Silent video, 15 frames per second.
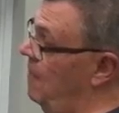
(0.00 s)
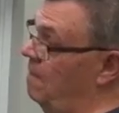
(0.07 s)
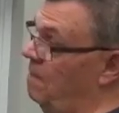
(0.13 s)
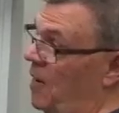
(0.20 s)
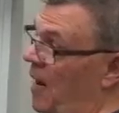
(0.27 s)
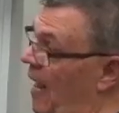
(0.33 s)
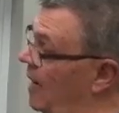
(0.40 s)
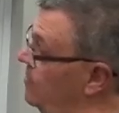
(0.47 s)
It
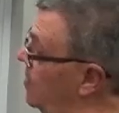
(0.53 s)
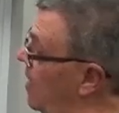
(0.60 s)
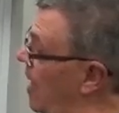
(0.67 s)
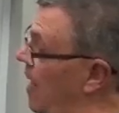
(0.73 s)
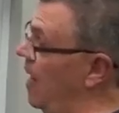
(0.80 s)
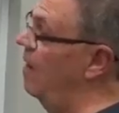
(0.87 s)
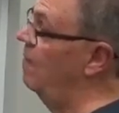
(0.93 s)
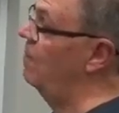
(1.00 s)
applies to
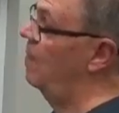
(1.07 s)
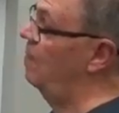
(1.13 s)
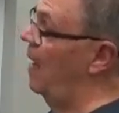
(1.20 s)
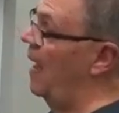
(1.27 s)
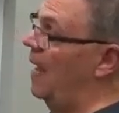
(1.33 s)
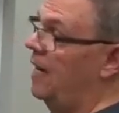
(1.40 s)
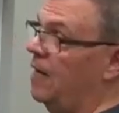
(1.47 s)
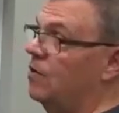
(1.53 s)

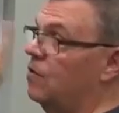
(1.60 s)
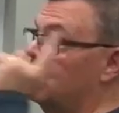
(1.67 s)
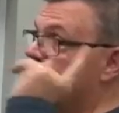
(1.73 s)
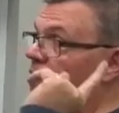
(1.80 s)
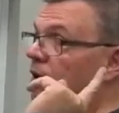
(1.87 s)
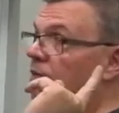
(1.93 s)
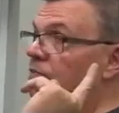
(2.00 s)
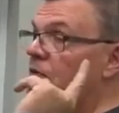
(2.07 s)
everybody
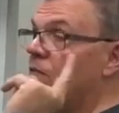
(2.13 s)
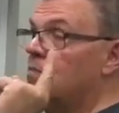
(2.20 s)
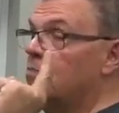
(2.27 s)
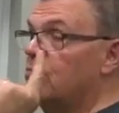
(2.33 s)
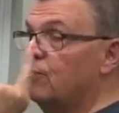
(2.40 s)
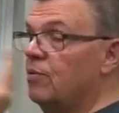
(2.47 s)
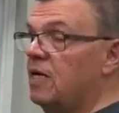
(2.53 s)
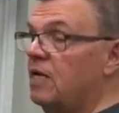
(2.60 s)
who's ever
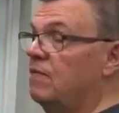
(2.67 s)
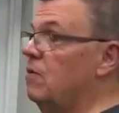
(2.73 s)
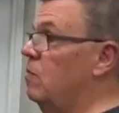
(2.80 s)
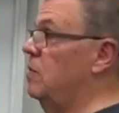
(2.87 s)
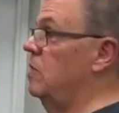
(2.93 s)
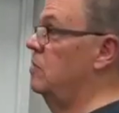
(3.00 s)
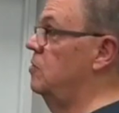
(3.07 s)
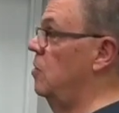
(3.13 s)
breathed
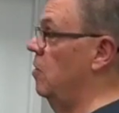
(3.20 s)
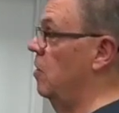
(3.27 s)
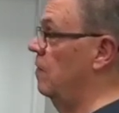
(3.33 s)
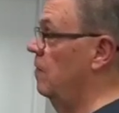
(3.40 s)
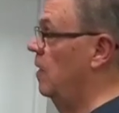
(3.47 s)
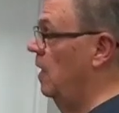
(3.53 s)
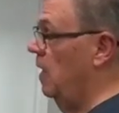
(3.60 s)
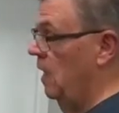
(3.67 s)
in this earth.
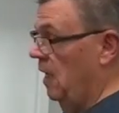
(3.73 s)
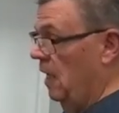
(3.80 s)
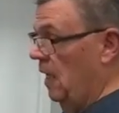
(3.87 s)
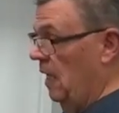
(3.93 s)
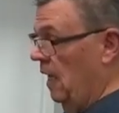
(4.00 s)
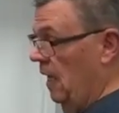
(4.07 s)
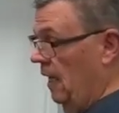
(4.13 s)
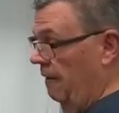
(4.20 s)
People say,
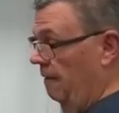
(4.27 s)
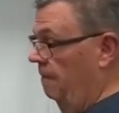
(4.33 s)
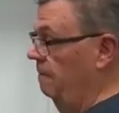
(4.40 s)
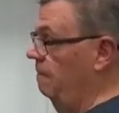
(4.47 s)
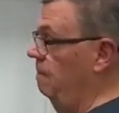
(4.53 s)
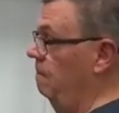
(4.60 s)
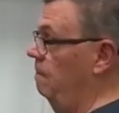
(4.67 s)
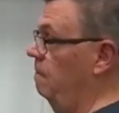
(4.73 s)
what about
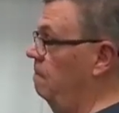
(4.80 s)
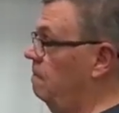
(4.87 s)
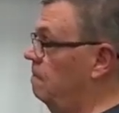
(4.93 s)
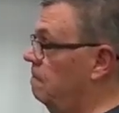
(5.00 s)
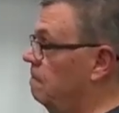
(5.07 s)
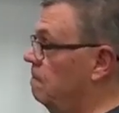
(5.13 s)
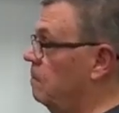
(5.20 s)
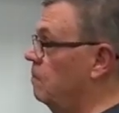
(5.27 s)
those that
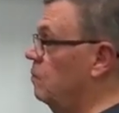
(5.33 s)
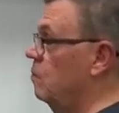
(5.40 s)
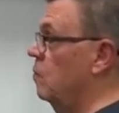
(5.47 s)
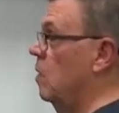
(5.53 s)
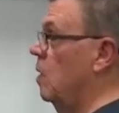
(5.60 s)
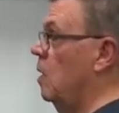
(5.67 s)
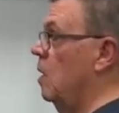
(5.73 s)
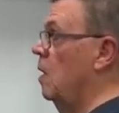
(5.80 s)
haven't ever...
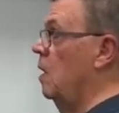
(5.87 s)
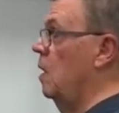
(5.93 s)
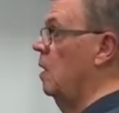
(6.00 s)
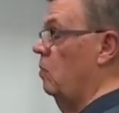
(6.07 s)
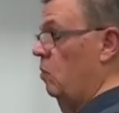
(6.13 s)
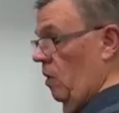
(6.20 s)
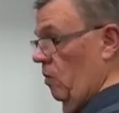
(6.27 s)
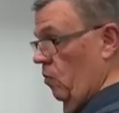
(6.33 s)

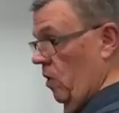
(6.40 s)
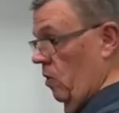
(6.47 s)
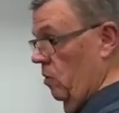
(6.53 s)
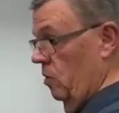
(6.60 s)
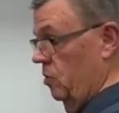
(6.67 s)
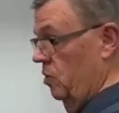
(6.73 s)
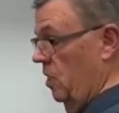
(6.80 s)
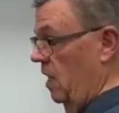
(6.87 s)
Well, we're
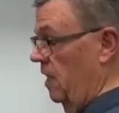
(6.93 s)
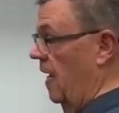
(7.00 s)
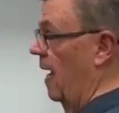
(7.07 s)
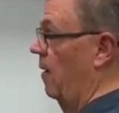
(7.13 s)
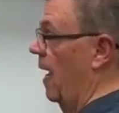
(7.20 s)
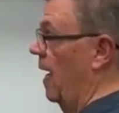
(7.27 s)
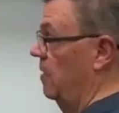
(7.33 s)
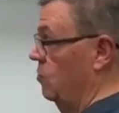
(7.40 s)
going to see
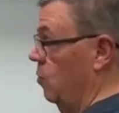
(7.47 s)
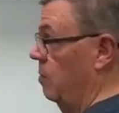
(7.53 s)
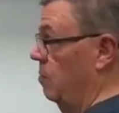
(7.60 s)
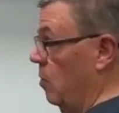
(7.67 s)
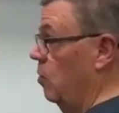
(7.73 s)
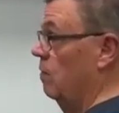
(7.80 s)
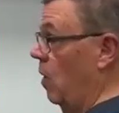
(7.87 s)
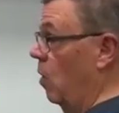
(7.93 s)
that as we
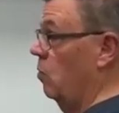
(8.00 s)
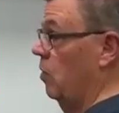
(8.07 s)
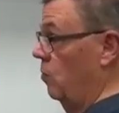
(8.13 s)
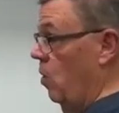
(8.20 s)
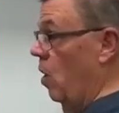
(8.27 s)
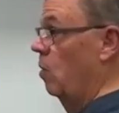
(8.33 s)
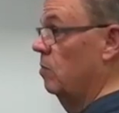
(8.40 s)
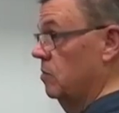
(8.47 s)
move on in
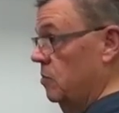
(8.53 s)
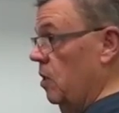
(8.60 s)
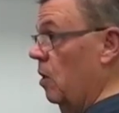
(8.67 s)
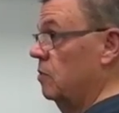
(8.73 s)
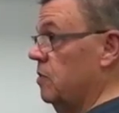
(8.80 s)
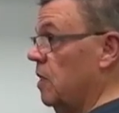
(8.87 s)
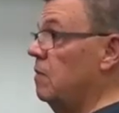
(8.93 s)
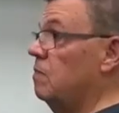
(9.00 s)
Romans,
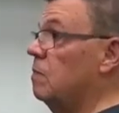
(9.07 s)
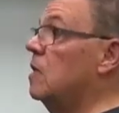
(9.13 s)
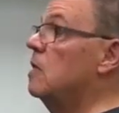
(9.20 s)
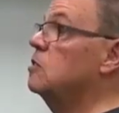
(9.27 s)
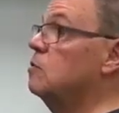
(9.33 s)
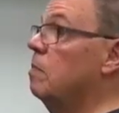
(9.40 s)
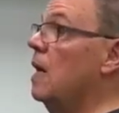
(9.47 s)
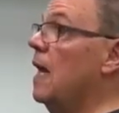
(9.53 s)
because he
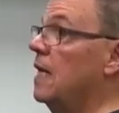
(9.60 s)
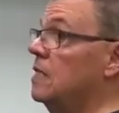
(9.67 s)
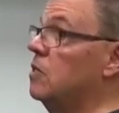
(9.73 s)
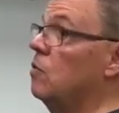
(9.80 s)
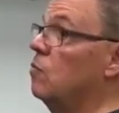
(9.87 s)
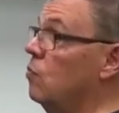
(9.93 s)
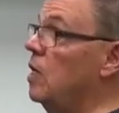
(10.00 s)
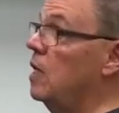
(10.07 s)
explains
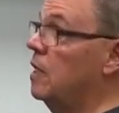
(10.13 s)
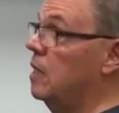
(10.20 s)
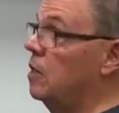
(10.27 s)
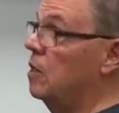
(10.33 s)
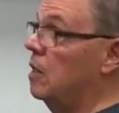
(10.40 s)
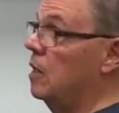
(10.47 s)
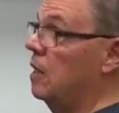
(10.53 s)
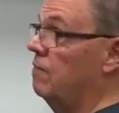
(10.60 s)
it really
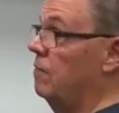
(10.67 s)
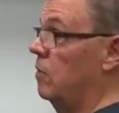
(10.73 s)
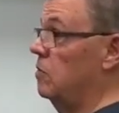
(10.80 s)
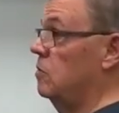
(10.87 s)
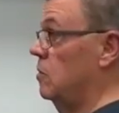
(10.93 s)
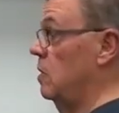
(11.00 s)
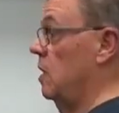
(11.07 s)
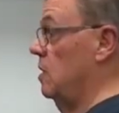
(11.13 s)
good in
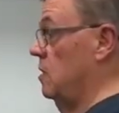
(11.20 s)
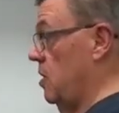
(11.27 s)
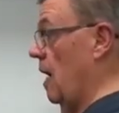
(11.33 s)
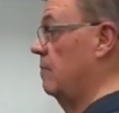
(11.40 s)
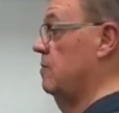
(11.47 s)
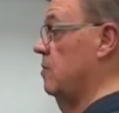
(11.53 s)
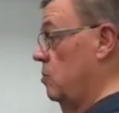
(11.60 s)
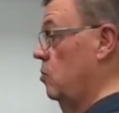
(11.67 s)
verse in
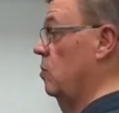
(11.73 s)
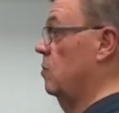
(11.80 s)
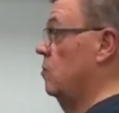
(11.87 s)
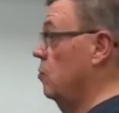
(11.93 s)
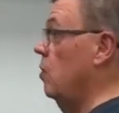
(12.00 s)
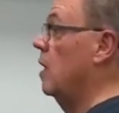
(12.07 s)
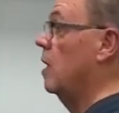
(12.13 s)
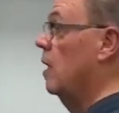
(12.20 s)
chapter two and
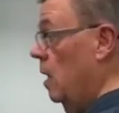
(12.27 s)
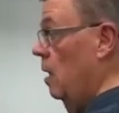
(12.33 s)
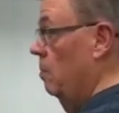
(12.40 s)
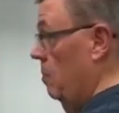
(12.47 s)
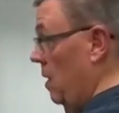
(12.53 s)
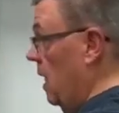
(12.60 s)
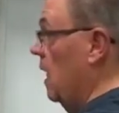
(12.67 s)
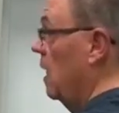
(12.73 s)
three.
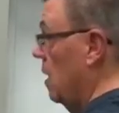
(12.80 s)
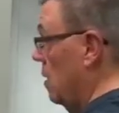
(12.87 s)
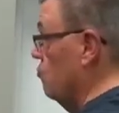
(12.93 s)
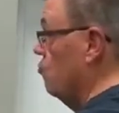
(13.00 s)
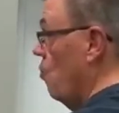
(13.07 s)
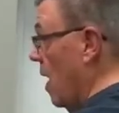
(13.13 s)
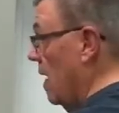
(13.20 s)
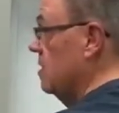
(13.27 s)
But he
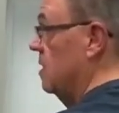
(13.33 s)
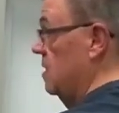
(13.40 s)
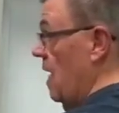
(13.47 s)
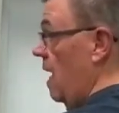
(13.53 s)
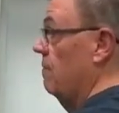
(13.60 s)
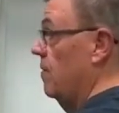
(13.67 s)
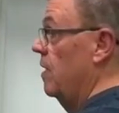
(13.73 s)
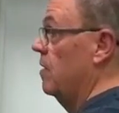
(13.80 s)
addresses
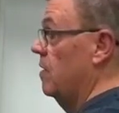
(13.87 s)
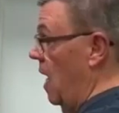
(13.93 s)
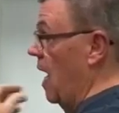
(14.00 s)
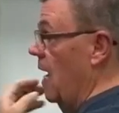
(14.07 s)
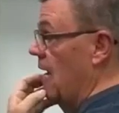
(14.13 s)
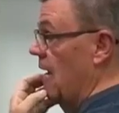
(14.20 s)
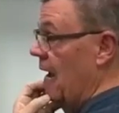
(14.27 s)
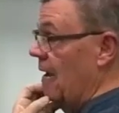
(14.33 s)
that very
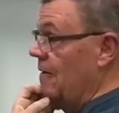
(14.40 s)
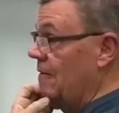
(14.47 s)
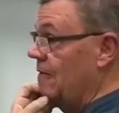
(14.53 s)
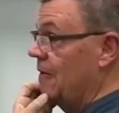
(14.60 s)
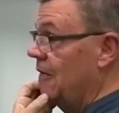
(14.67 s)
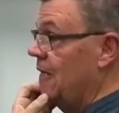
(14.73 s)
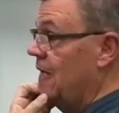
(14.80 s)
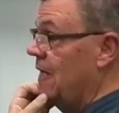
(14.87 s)
thing, Gail.
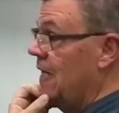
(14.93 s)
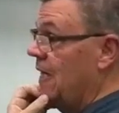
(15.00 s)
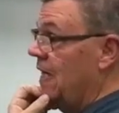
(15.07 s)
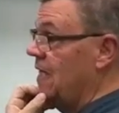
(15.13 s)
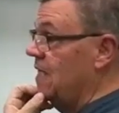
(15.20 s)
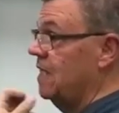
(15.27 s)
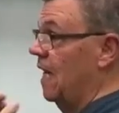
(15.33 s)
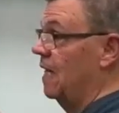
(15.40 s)

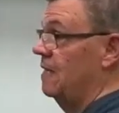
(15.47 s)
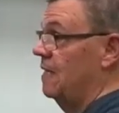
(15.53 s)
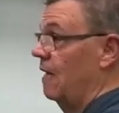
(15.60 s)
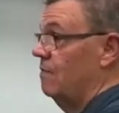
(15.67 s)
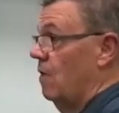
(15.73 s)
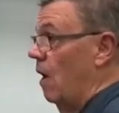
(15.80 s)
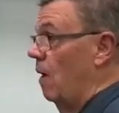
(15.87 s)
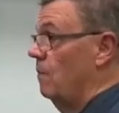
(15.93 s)
He said
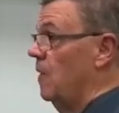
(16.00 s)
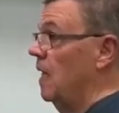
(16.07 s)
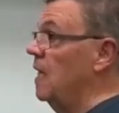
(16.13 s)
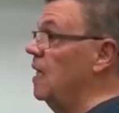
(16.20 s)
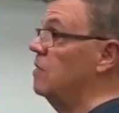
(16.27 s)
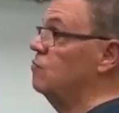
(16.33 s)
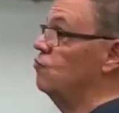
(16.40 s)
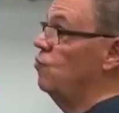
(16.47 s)
that the,
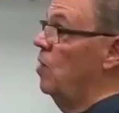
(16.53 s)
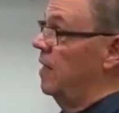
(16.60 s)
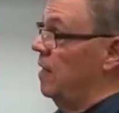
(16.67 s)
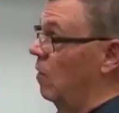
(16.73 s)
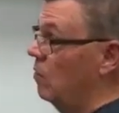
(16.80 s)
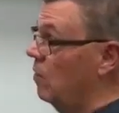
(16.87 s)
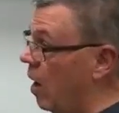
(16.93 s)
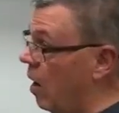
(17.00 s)
it is written
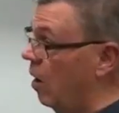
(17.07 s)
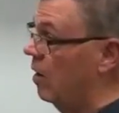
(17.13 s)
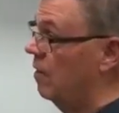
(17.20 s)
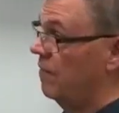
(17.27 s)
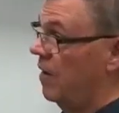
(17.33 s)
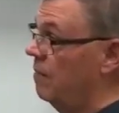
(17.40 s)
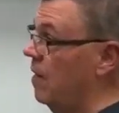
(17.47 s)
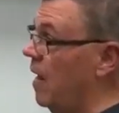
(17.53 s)
on the heart
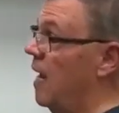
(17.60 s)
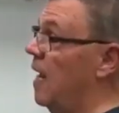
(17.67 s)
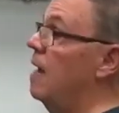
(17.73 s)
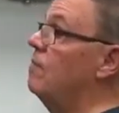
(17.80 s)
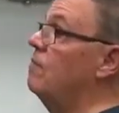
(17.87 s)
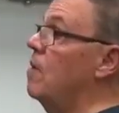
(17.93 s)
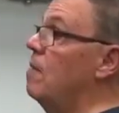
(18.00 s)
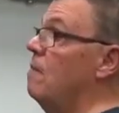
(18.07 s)
of every,
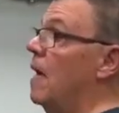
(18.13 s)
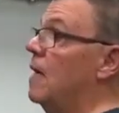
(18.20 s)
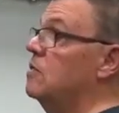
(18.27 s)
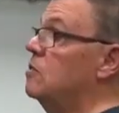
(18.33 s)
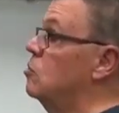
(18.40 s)
every man.